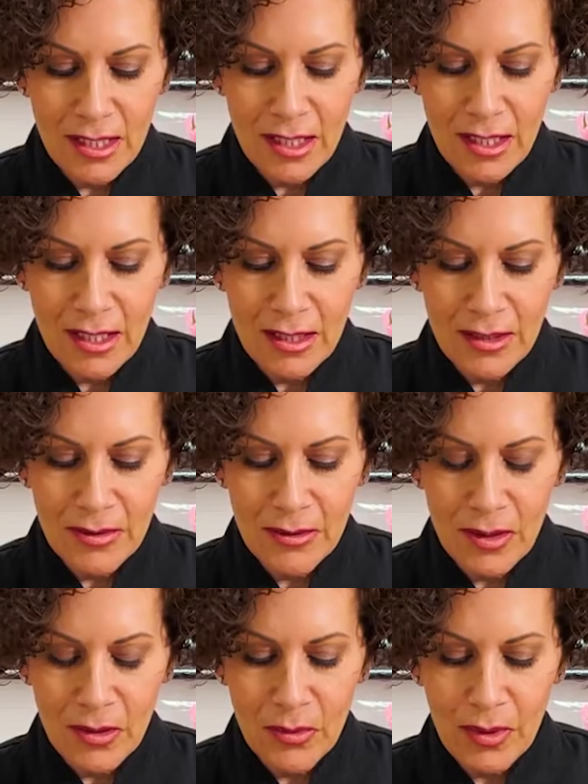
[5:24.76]

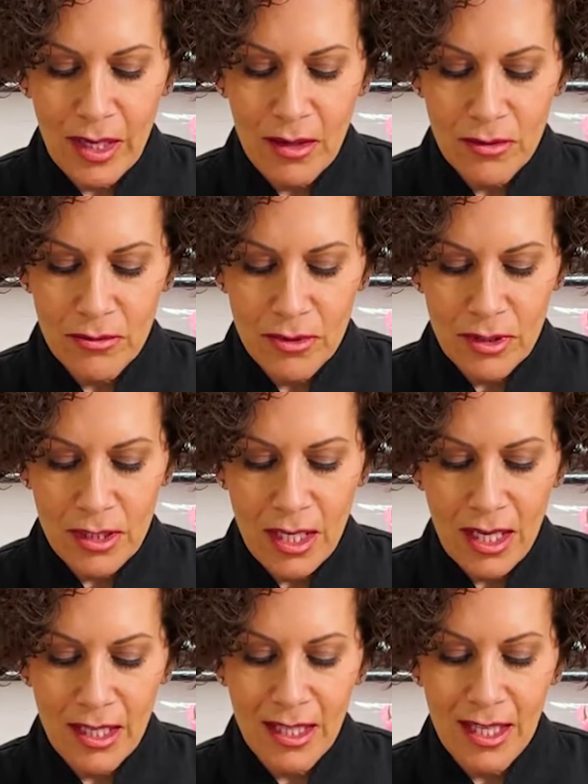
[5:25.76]
around
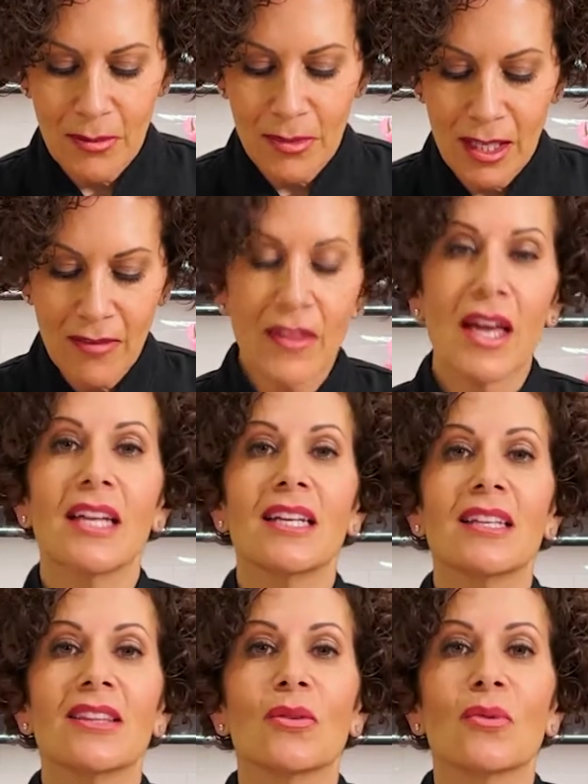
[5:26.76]
and then get that
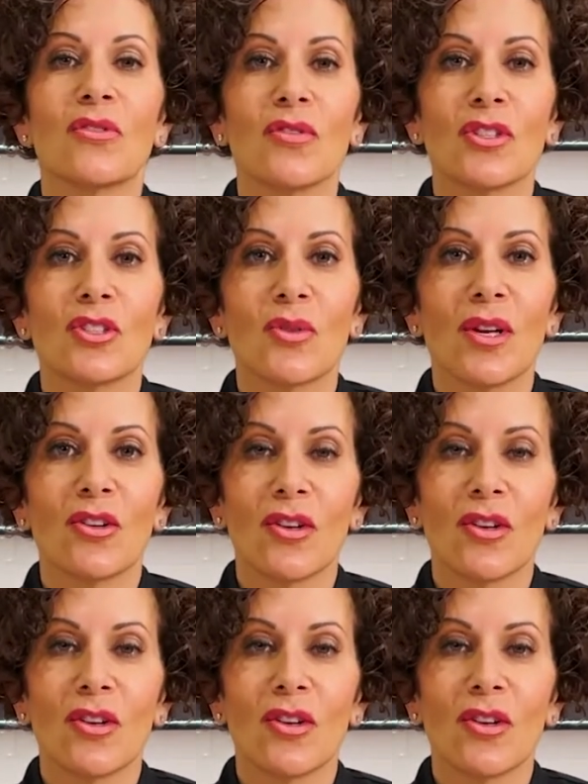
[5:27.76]
in the refrigerator,